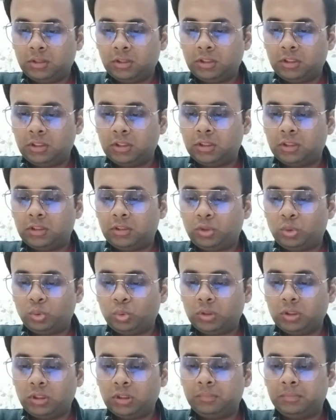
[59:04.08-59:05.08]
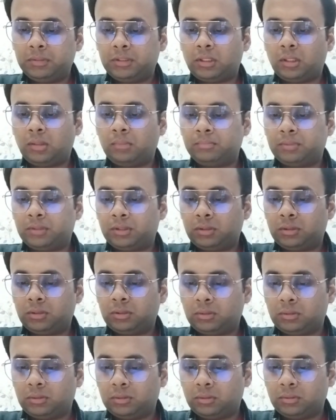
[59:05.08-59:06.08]
e into e
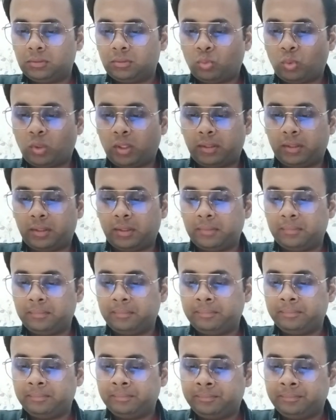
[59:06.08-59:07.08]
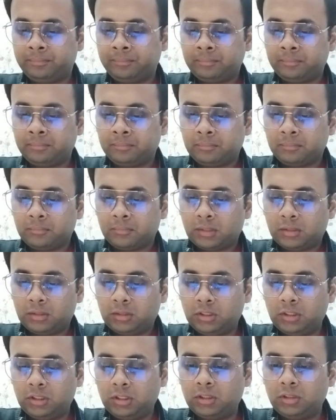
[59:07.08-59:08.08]
becomes what?
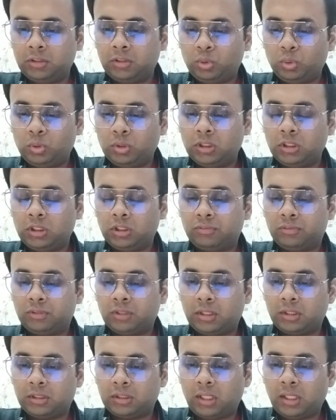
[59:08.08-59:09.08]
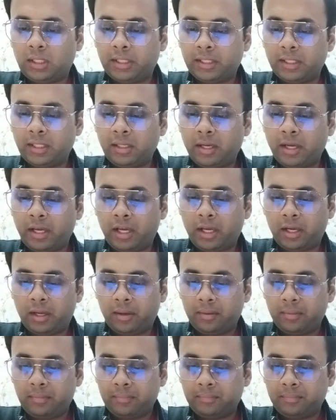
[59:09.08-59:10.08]
E into e gives the result here a.
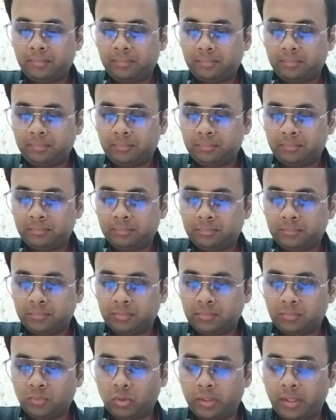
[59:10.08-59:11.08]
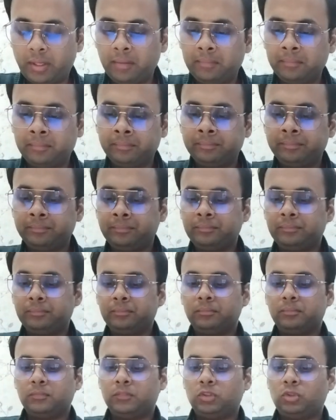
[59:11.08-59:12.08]
Okay.
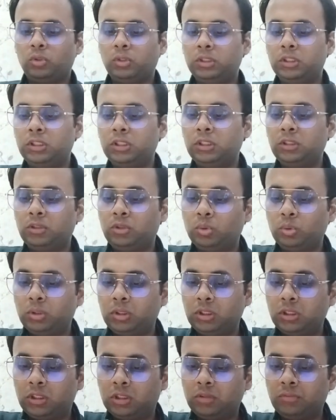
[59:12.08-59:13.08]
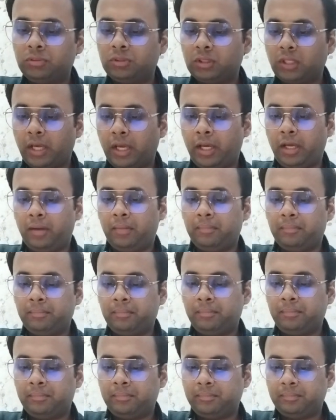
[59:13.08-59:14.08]
So e into e gives a.
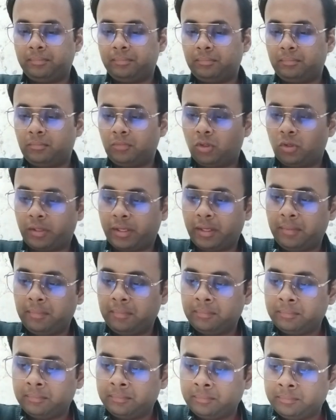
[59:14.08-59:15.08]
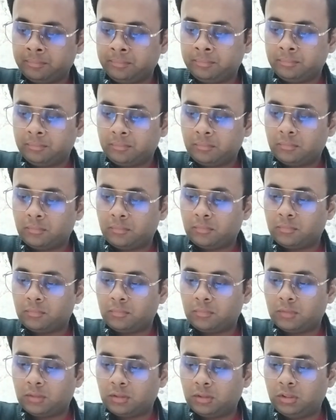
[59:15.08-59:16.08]
Okay.
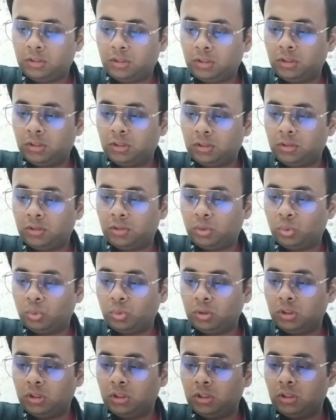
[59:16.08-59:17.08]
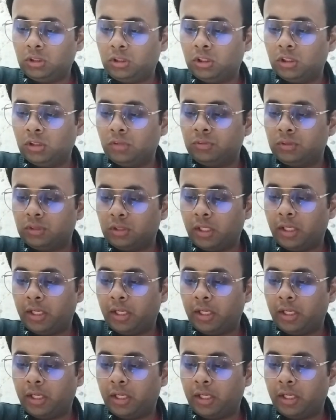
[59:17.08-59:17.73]
E into e gives